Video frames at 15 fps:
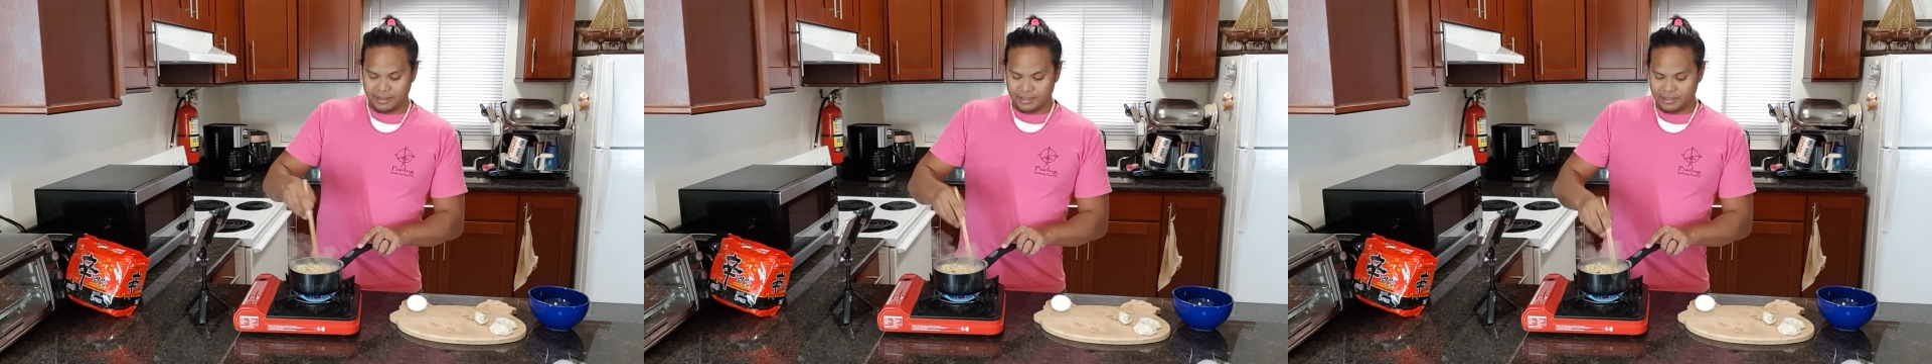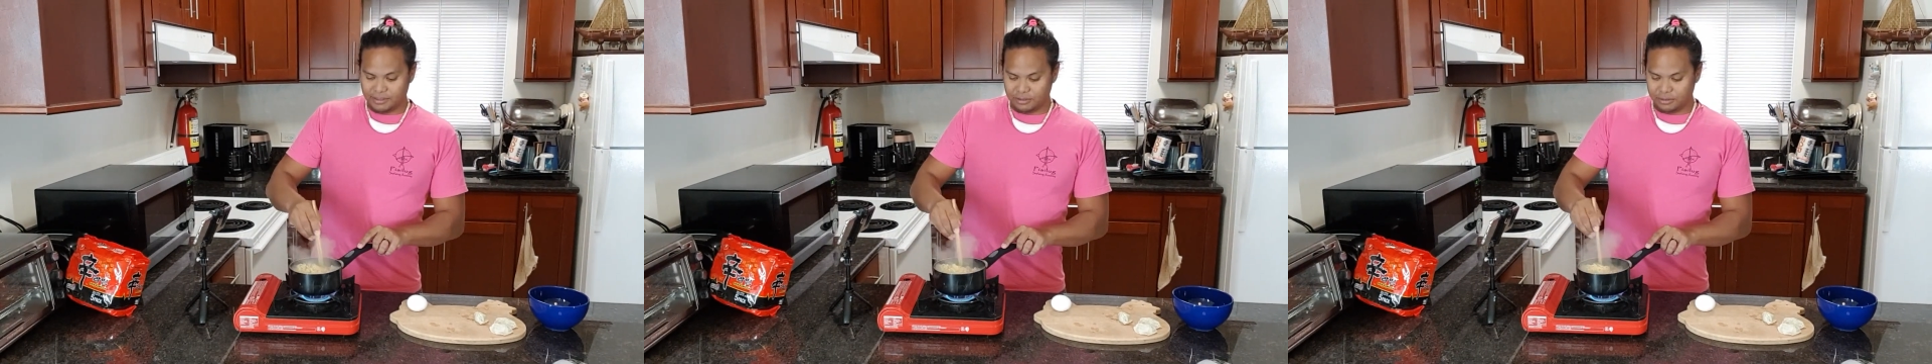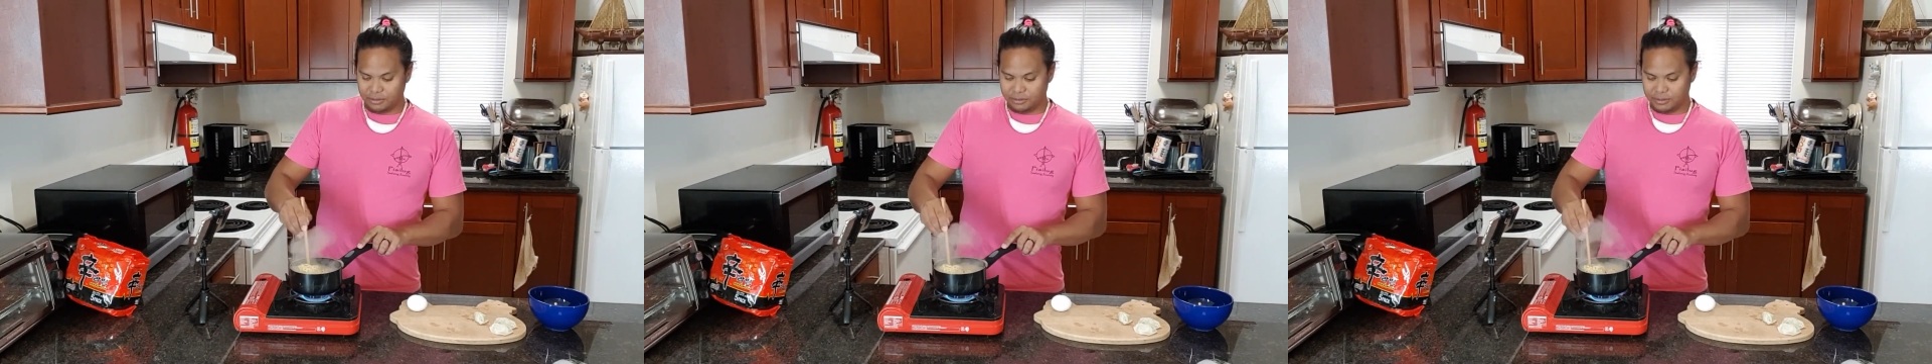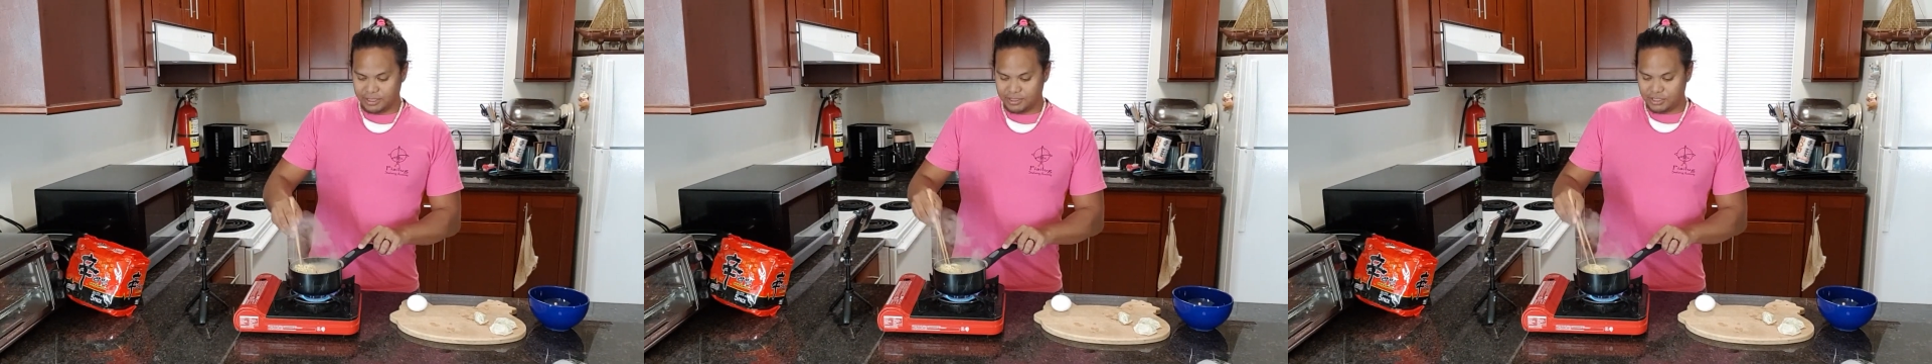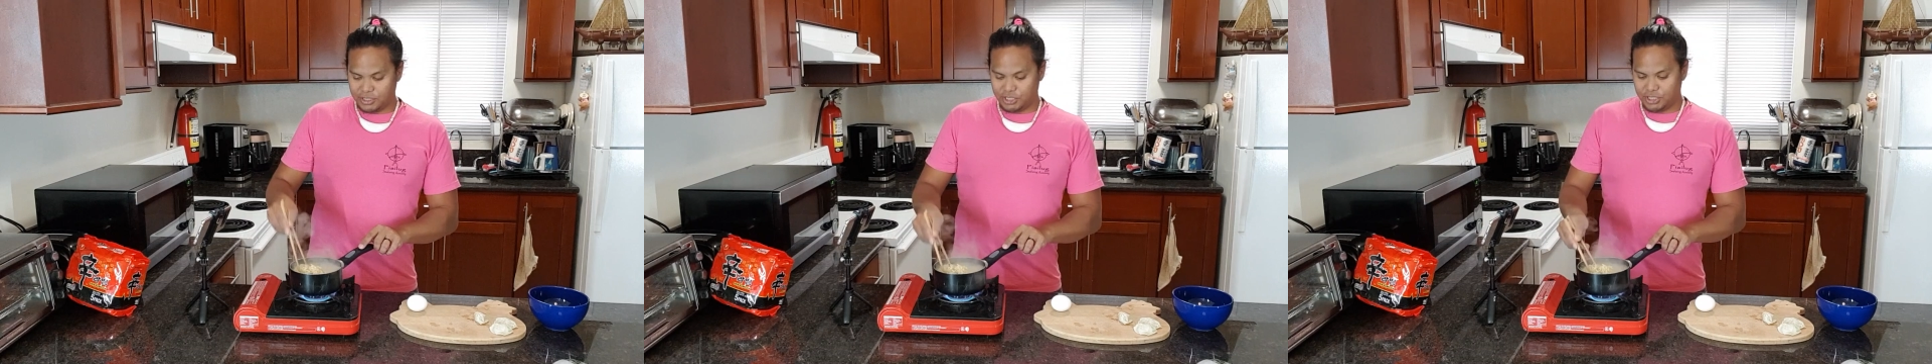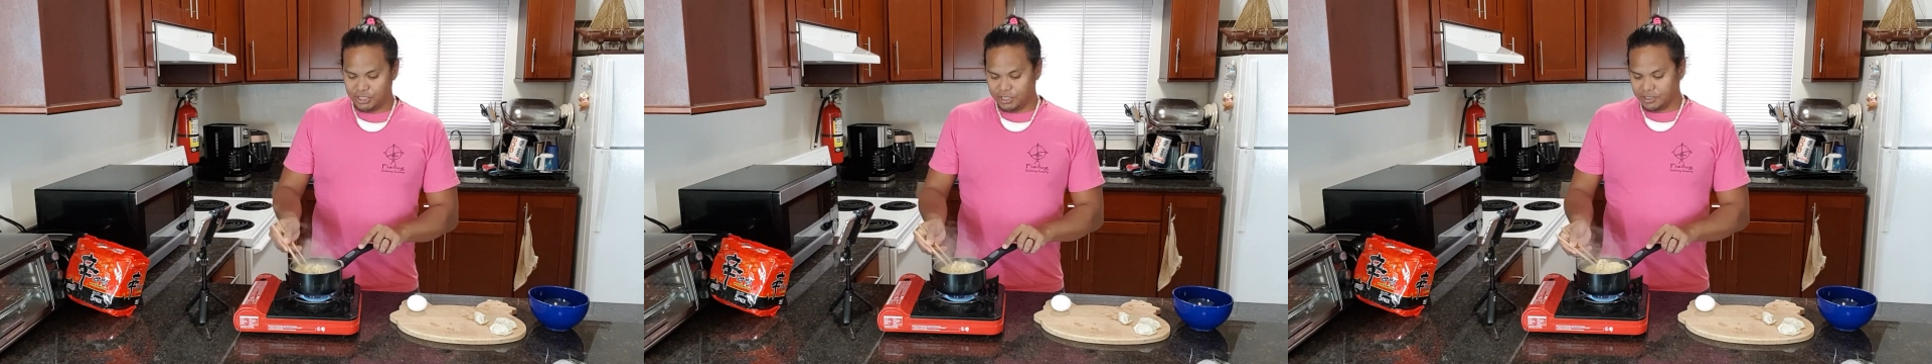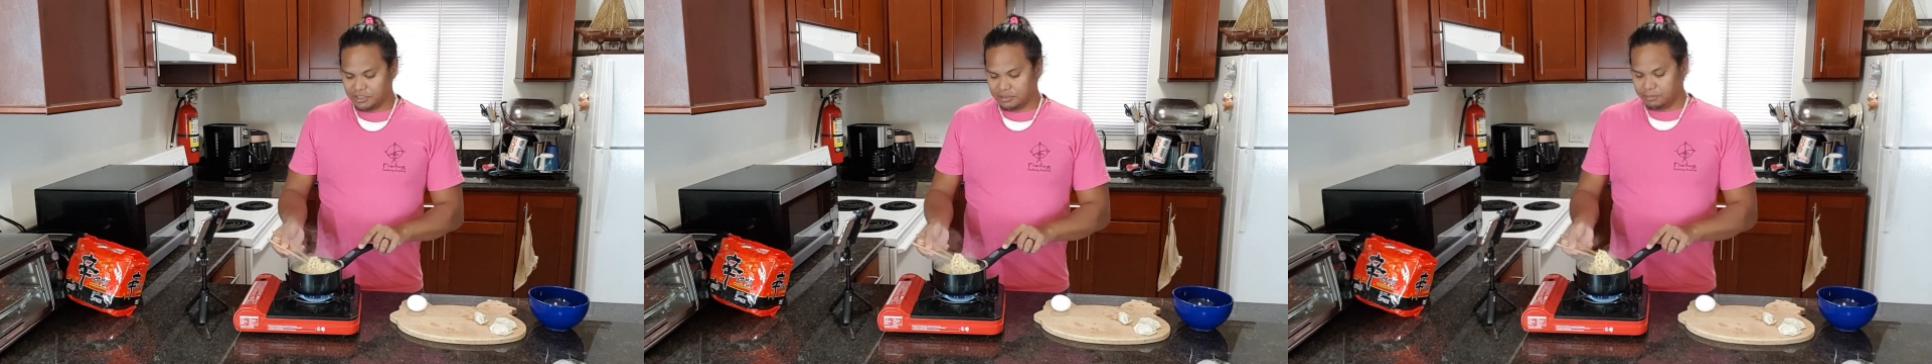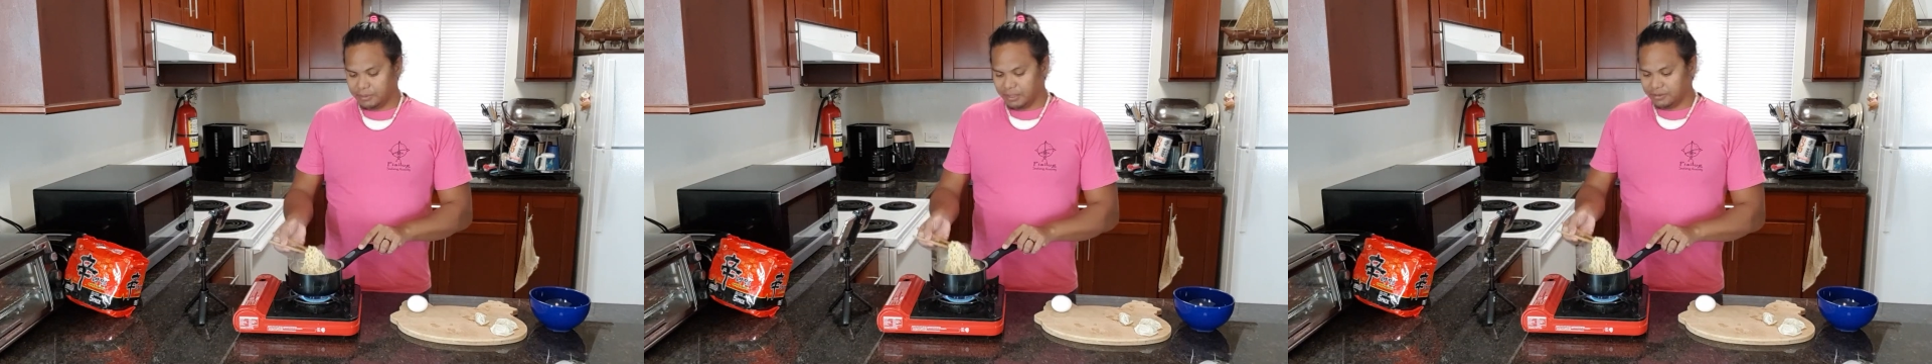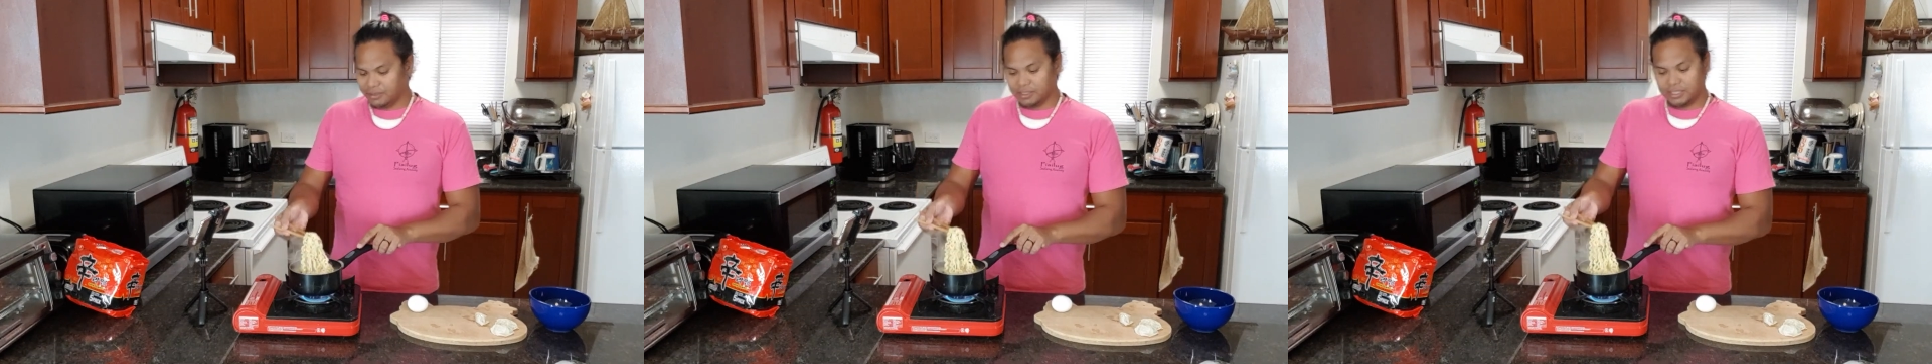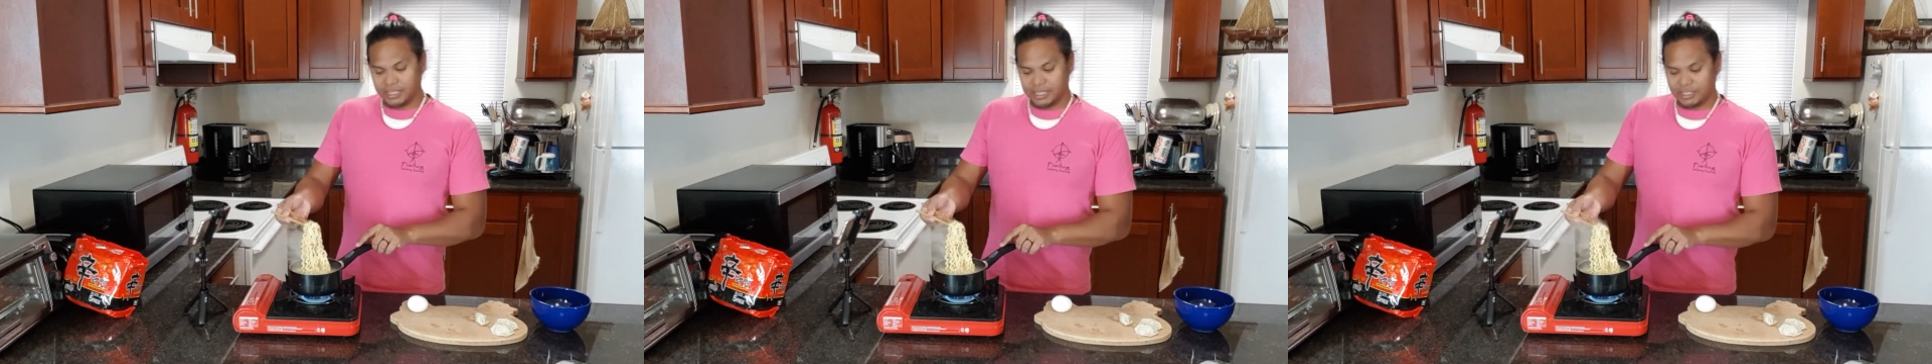So that's just about
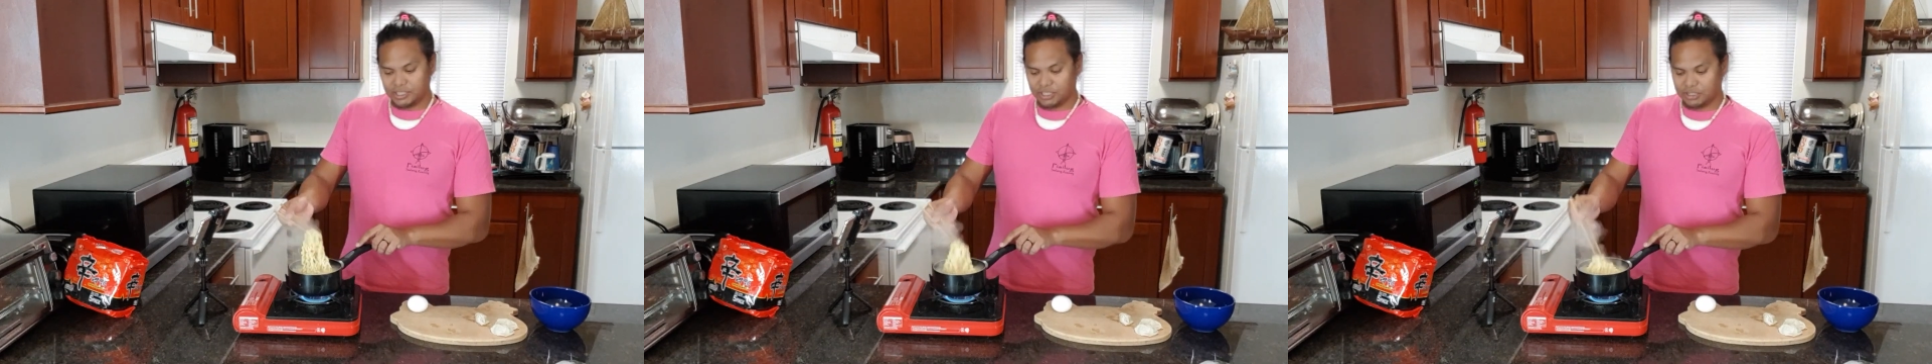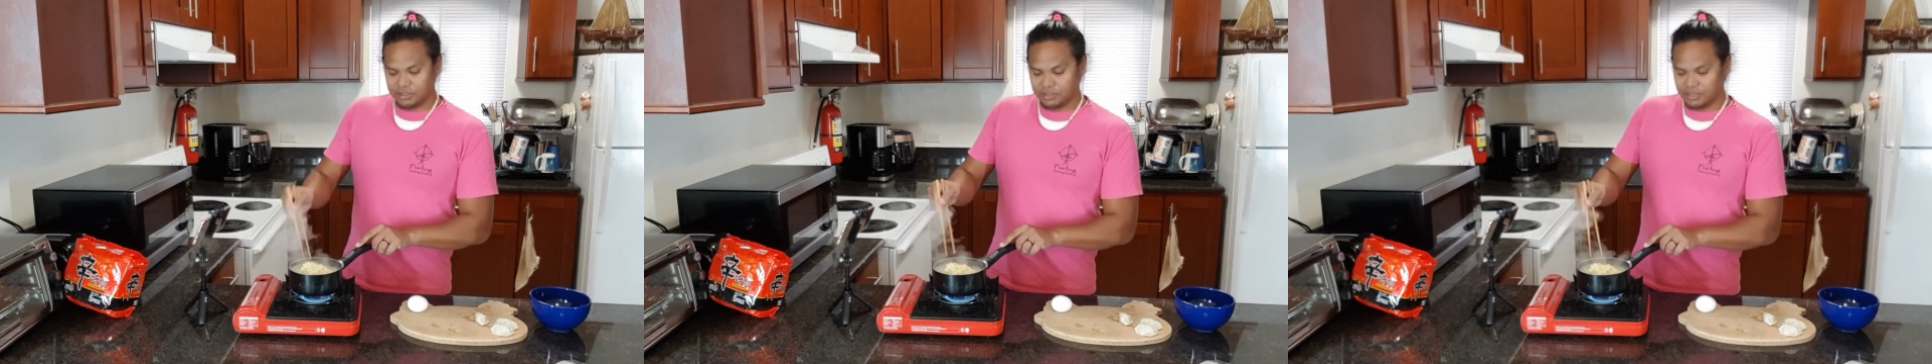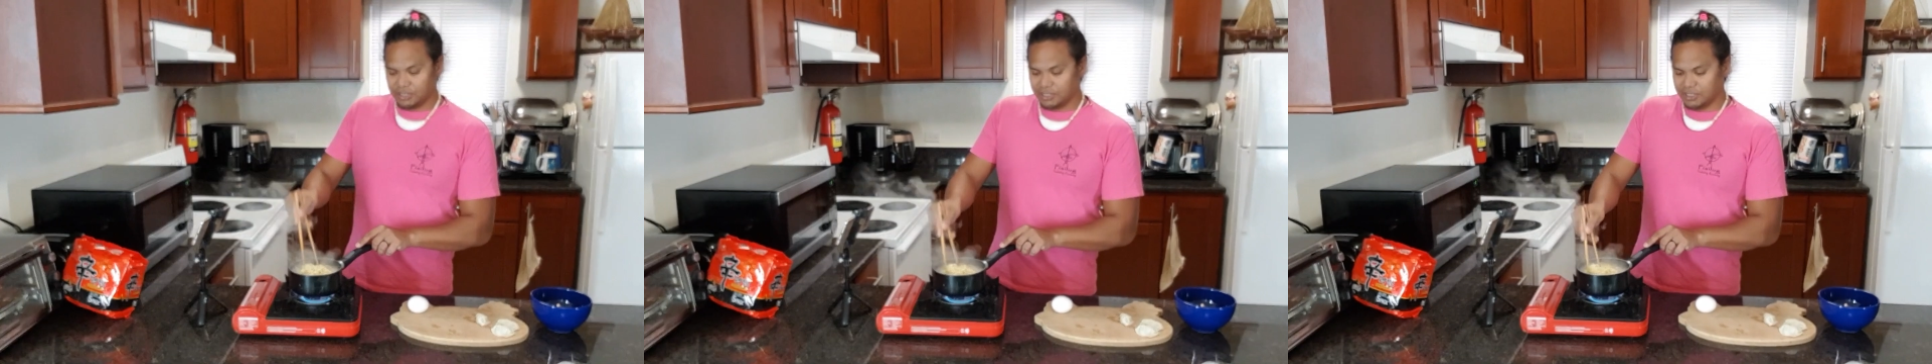the texture and the